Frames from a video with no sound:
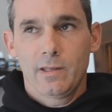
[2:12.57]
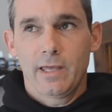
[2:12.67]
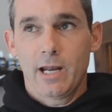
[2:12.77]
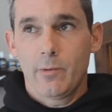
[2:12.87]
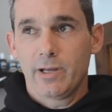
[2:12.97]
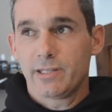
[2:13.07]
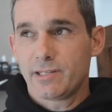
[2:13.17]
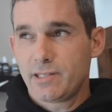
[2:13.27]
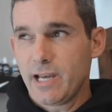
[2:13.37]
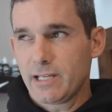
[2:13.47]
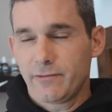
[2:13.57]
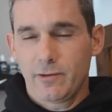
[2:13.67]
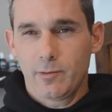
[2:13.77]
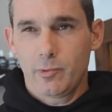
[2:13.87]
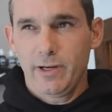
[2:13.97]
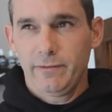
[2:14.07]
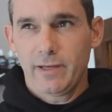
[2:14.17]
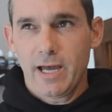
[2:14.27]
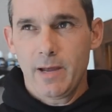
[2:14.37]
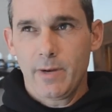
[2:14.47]
I went to 6 for a brief
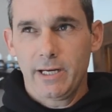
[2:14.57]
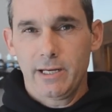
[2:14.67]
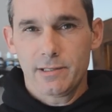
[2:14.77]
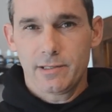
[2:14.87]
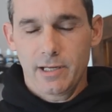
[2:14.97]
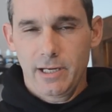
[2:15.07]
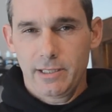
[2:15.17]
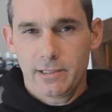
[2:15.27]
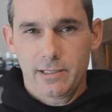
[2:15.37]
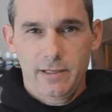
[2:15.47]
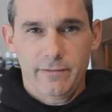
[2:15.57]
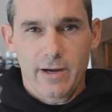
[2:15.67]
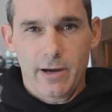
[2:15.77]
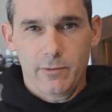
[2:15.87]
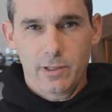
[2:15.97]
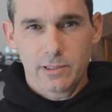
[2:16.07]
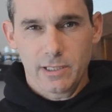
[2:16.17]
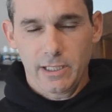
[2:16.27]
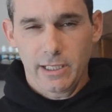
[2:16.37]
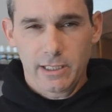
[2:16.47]
time. I did a study to see if I was
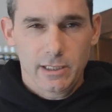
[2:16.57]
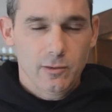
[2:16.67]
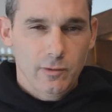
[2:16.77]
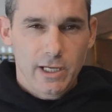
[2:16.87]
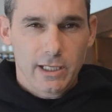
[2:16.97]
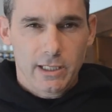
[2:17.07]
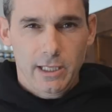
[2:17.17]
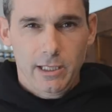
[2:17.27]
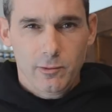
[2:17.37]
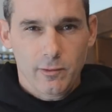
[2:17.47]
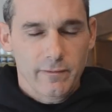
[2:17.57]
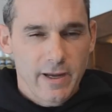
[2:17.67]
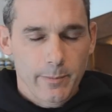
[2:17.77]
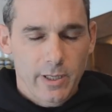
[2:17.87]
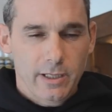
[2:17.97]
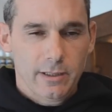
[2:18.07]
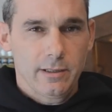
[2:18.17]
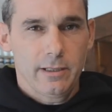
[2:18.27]
addicted to nicotine or vaping.